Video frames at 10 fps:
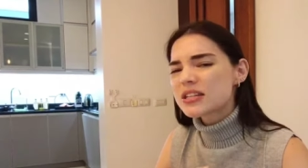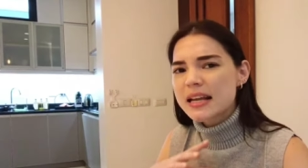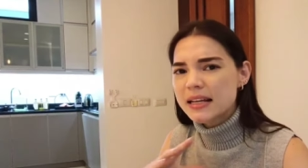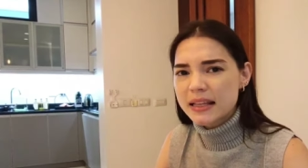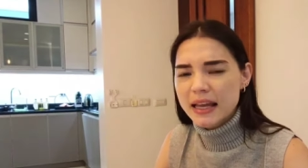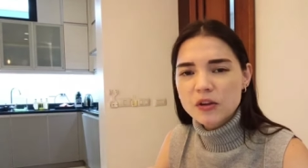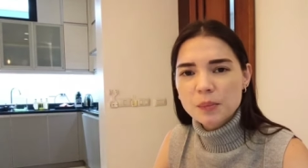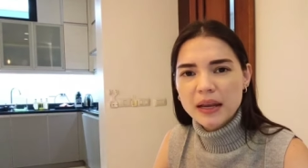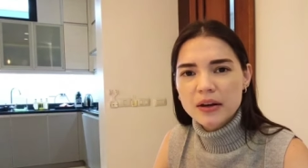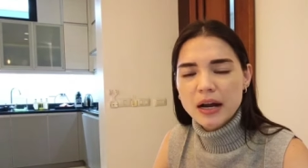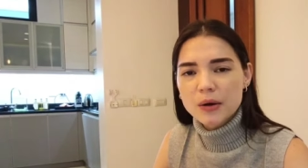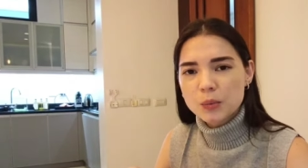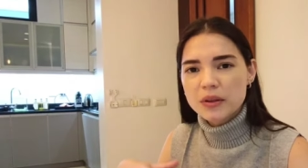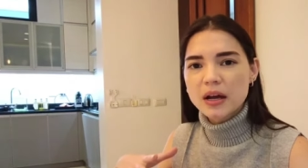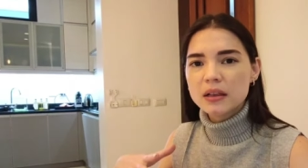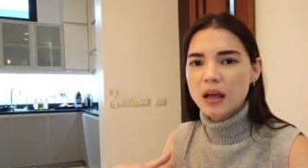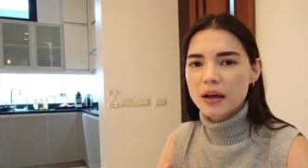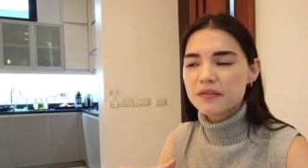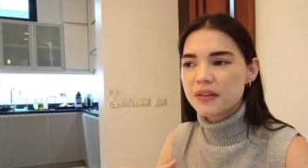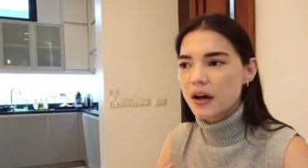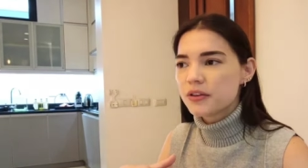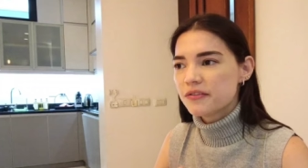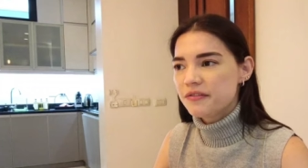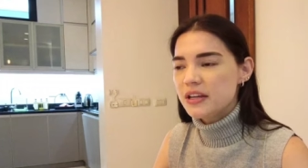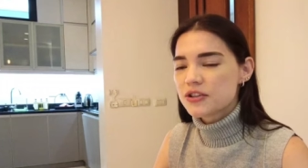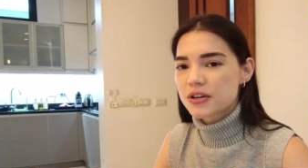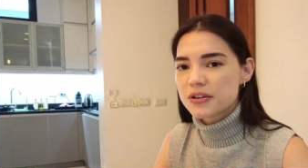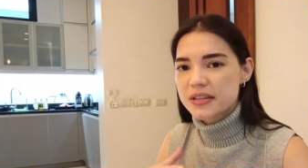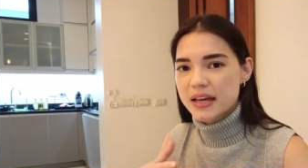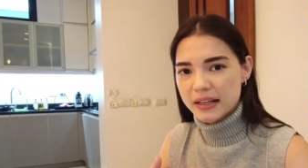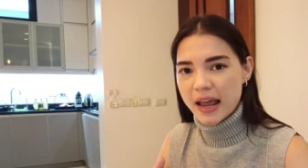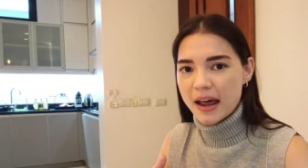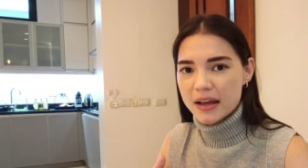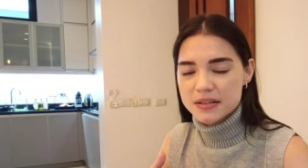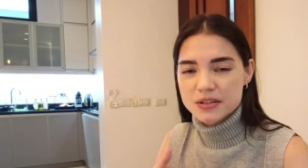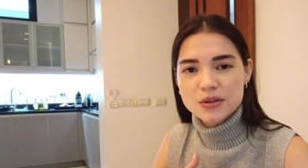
It's just I didn't get to play around with a lot of the other features that it has.